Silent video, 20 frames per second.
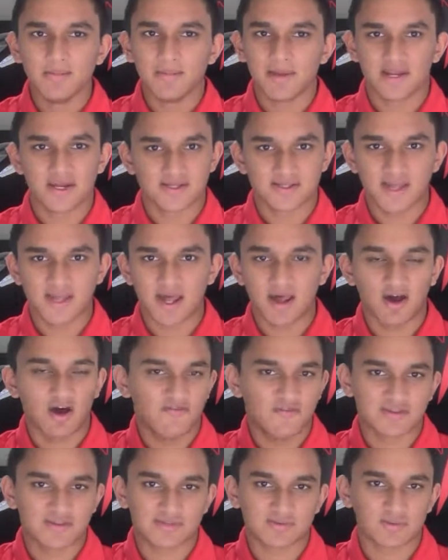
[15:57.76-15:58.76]
because that
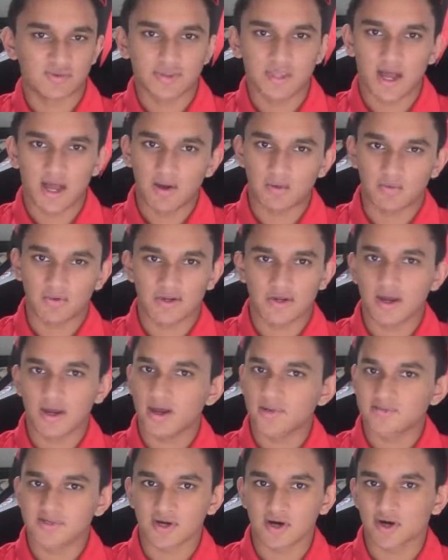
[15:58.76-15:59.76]
offense will not win.
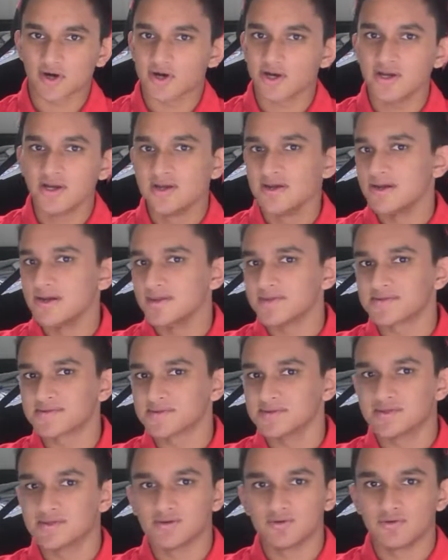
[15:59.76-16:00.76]
I'm sorry. In
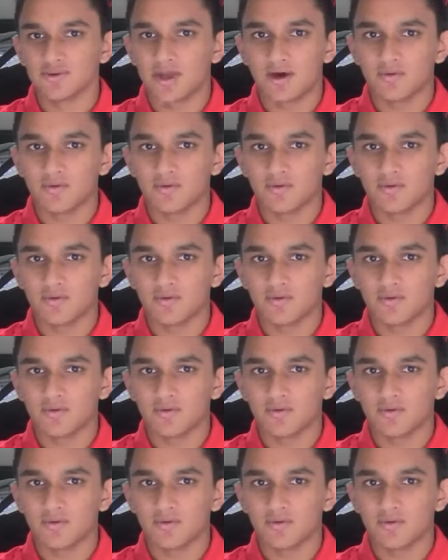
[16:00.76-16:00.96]
this league, you will